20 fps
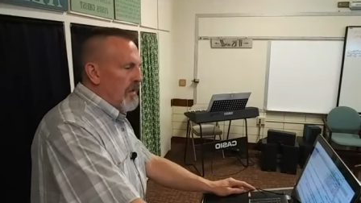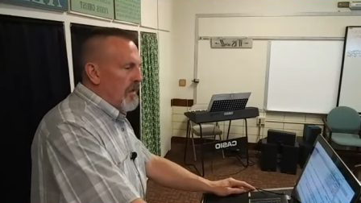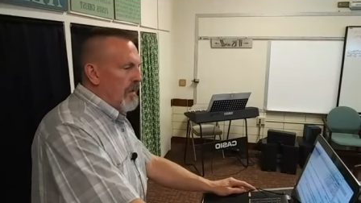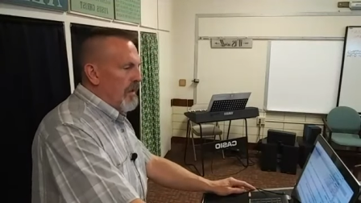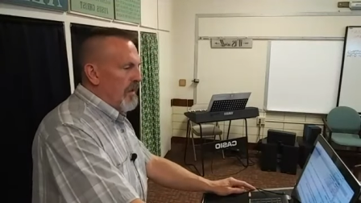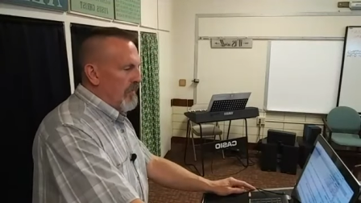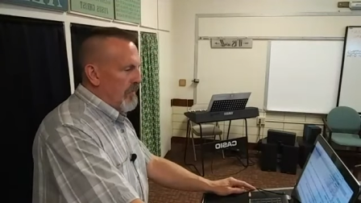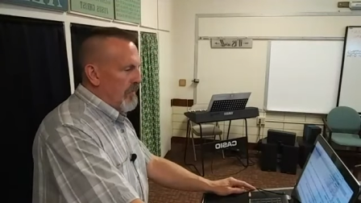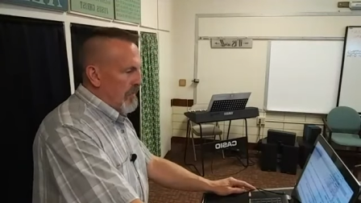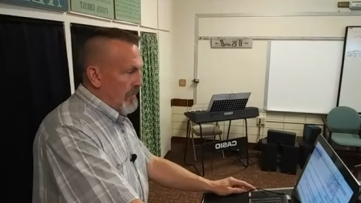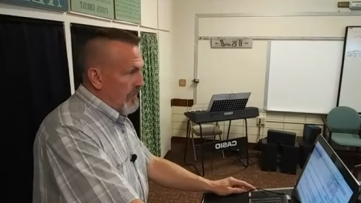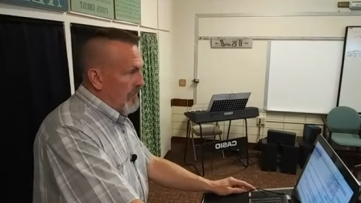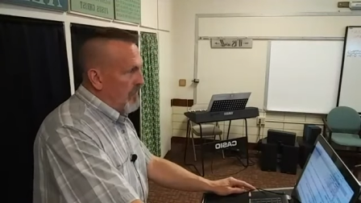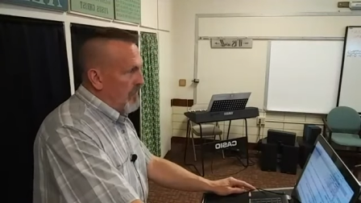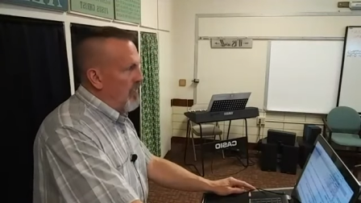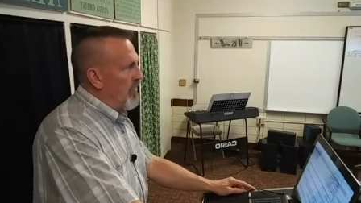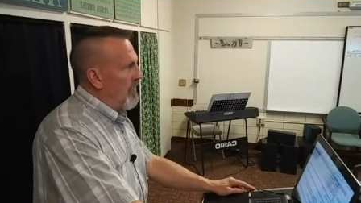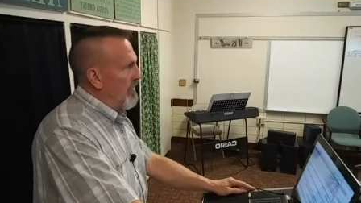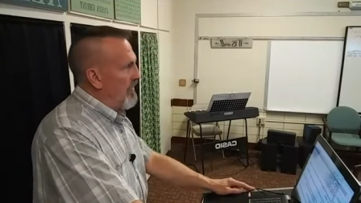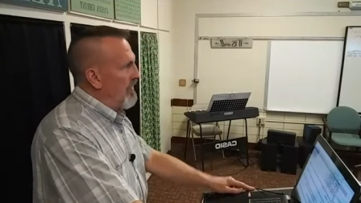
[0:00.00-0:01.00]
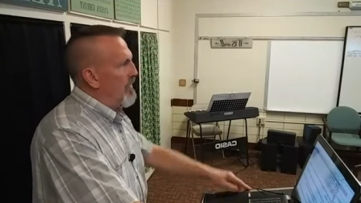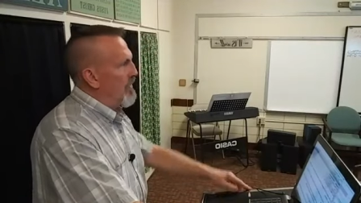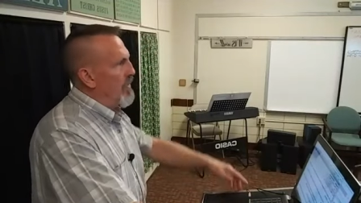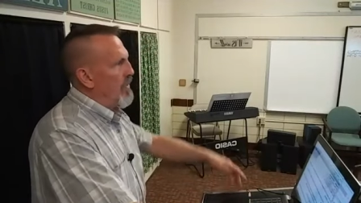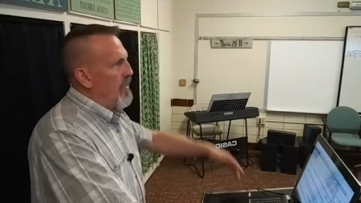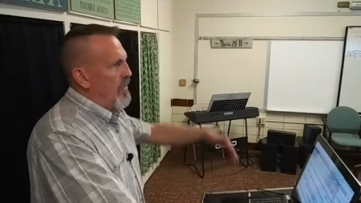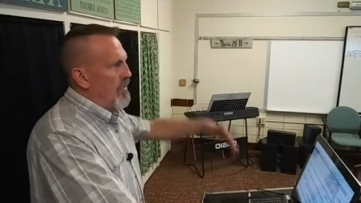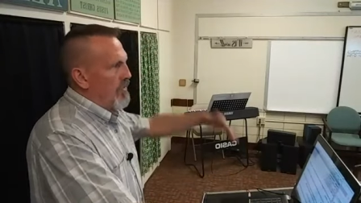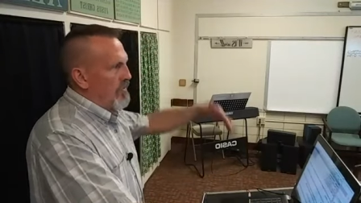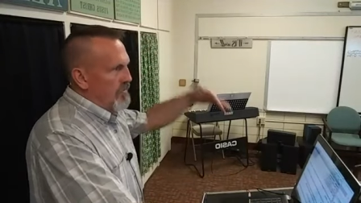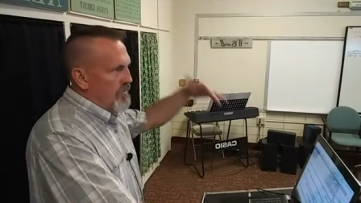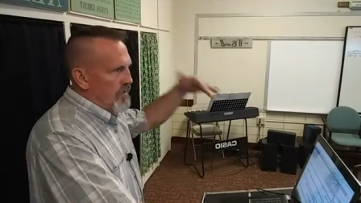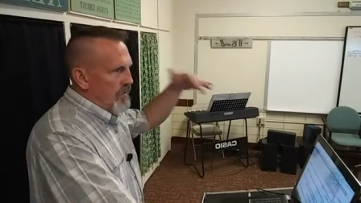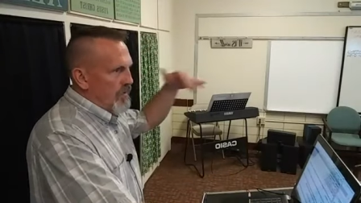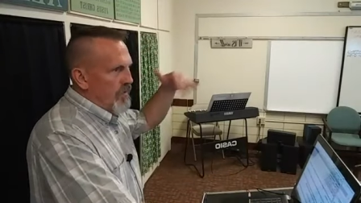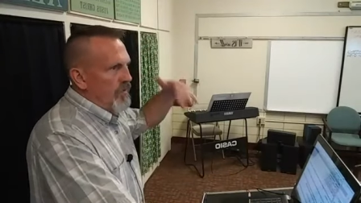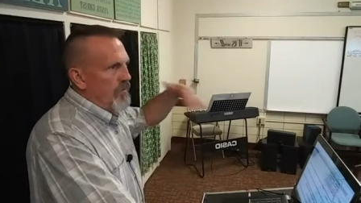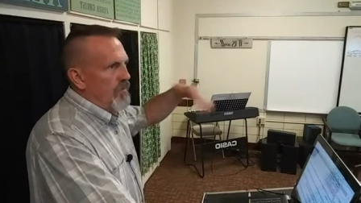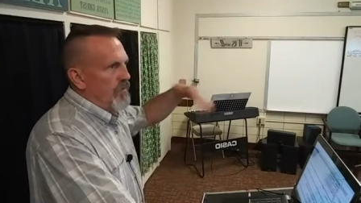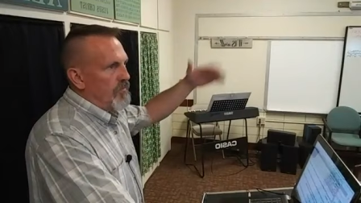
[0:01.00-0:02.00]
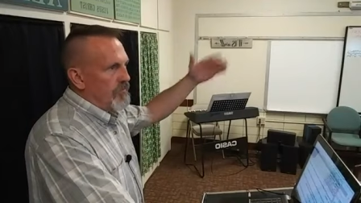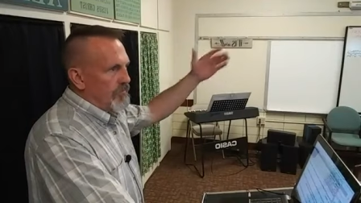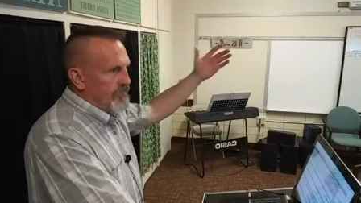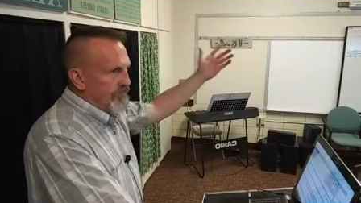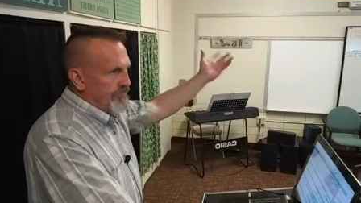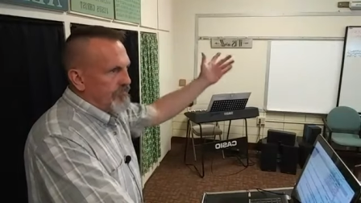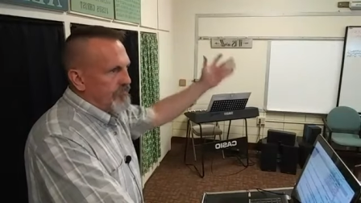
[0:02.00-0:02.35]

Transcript: and then the more you long to